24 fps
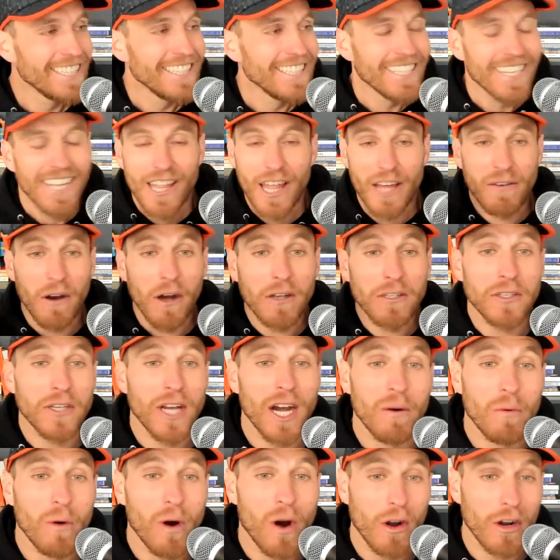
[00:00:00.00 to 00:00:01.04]
They've also
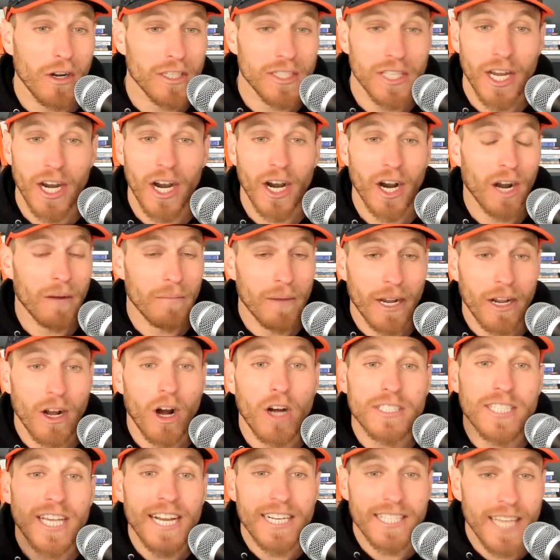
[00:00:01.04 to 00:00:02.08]
got waters there. I'm like, I'll
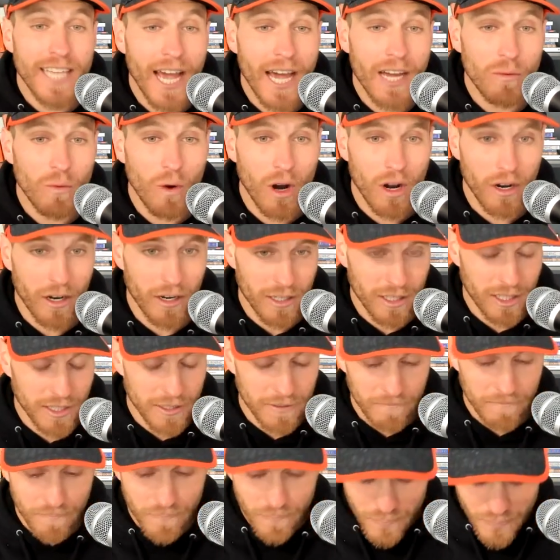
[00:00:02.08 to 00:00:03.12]
take 10 waters.
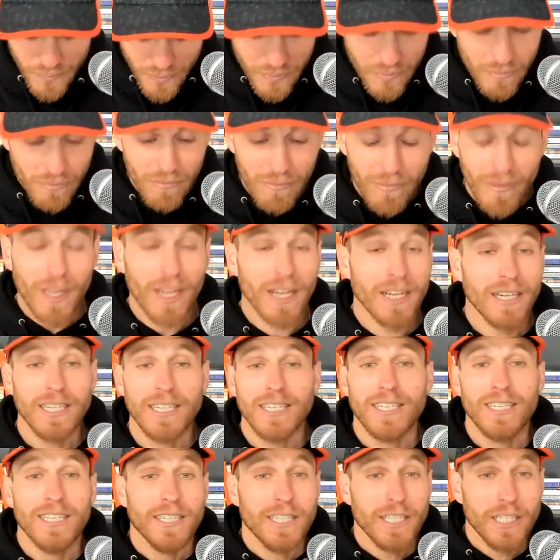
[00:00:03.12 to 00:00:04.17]

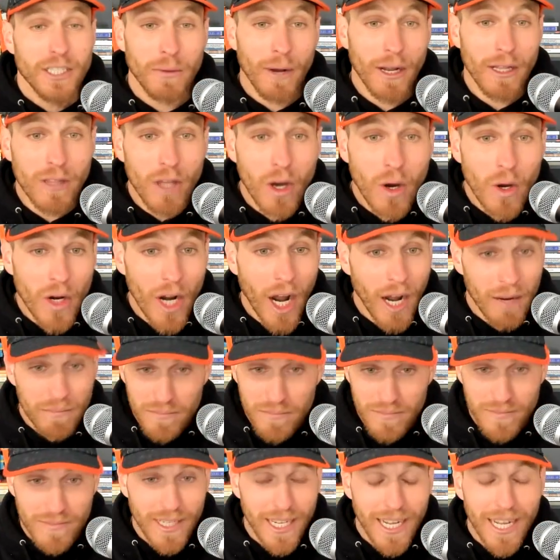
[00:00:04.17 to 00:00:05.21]
So I load up
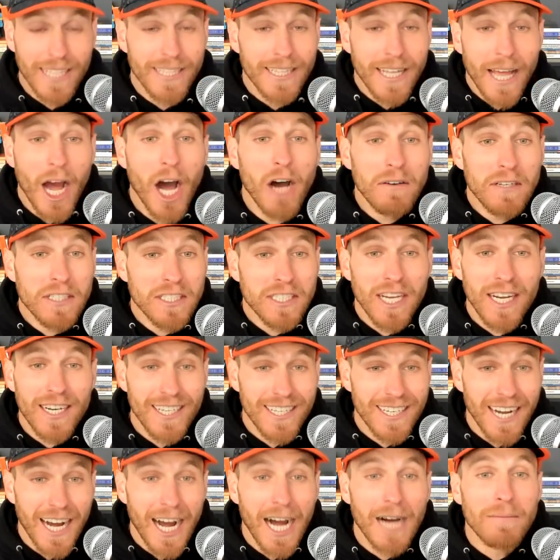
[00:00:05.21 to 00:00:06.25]
and now all of a
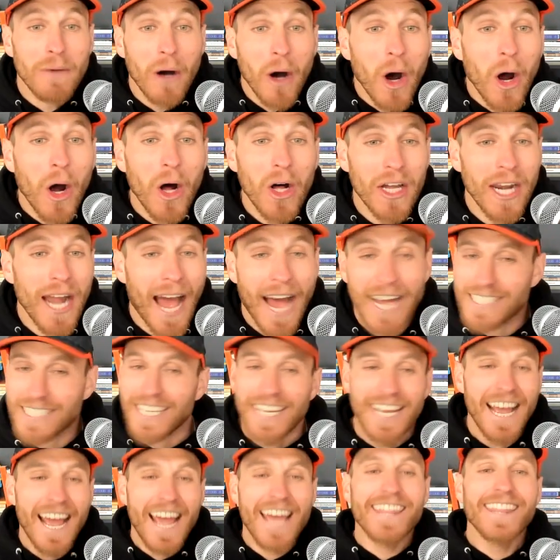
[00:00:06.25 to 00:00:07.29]
sudden I'm hauling ass.
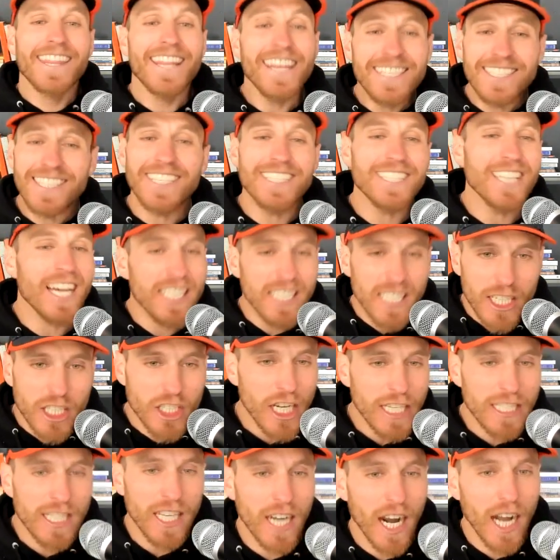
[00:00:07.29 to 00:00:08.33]
And this is like the
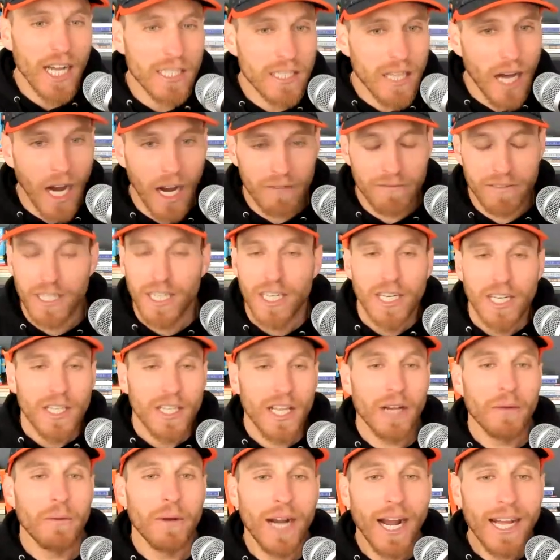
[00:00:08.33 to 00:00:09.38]
shit that I love.
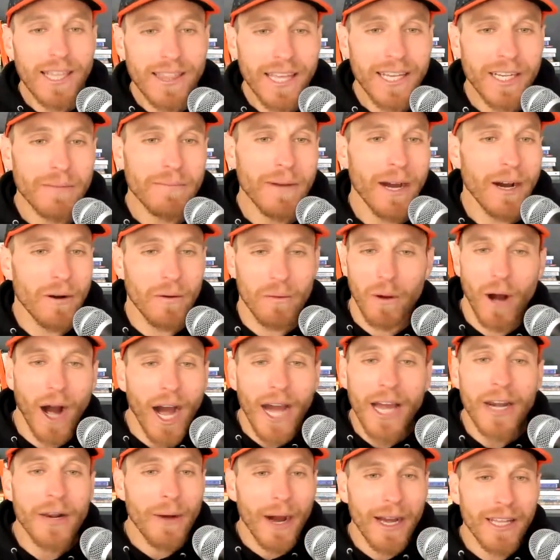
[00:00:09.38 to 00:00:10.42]
Like when I think about
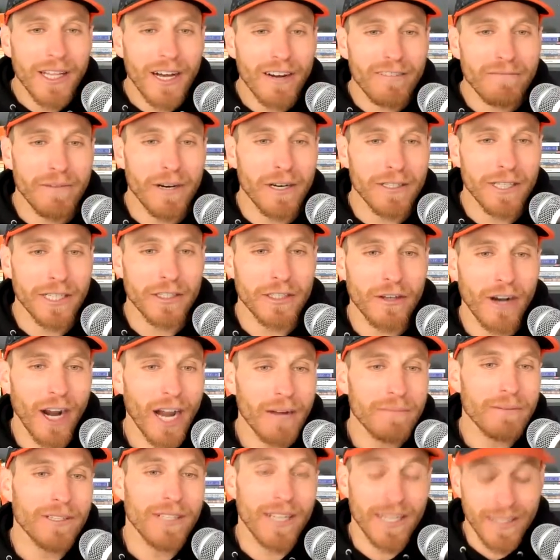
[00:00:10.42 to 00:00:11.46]
why do I love building
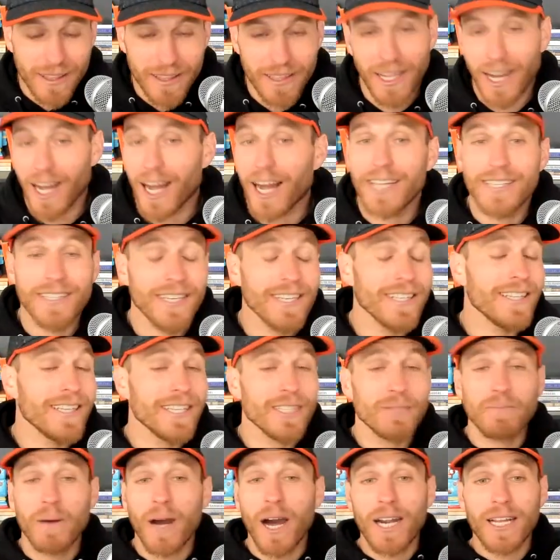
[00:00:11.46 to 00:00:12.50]
tribal, like I did this
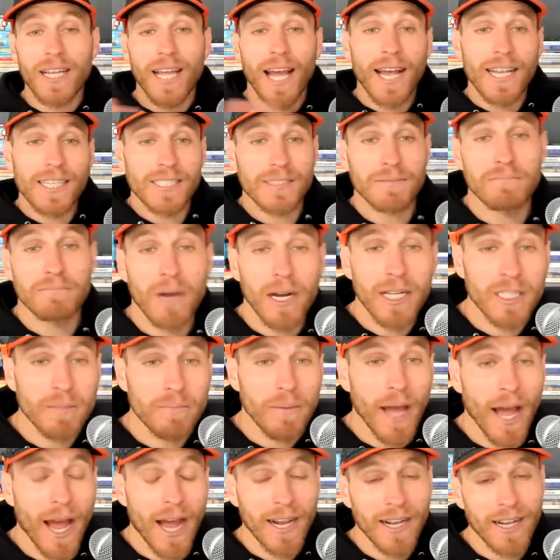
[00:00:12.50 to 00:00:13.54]
podcast months
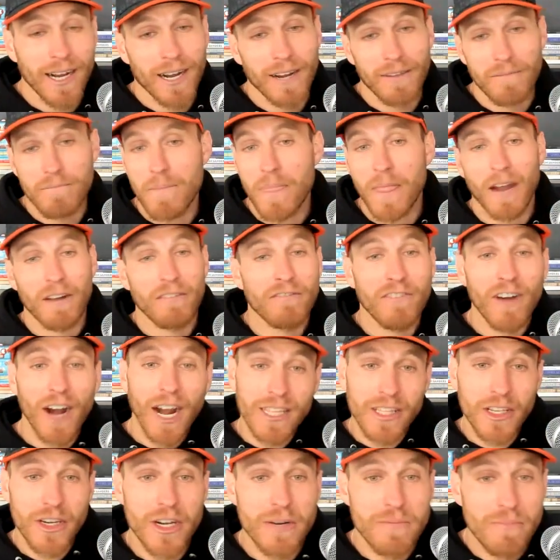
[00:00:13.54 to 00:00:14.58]
back on
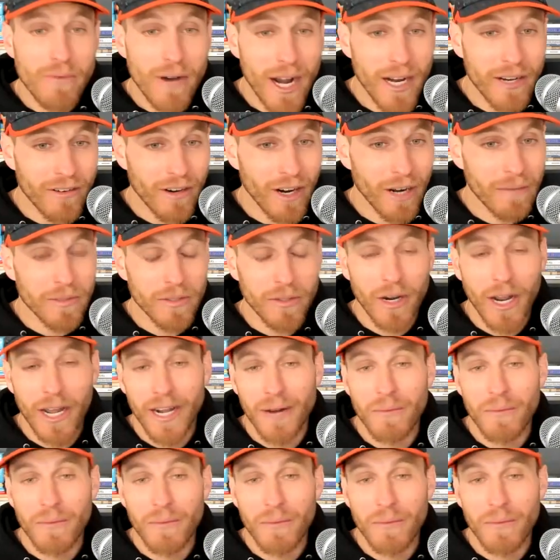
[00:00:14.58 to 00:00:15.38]
finding your breadcrumbs, right?